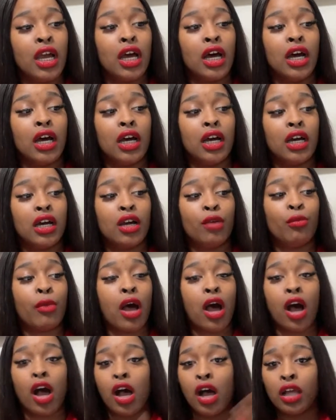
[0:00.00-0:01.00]

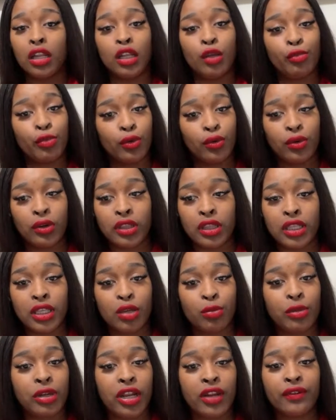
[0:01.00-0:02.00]
all up on
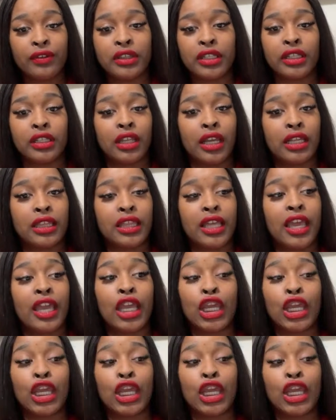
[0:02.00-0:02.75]
them and everything like that.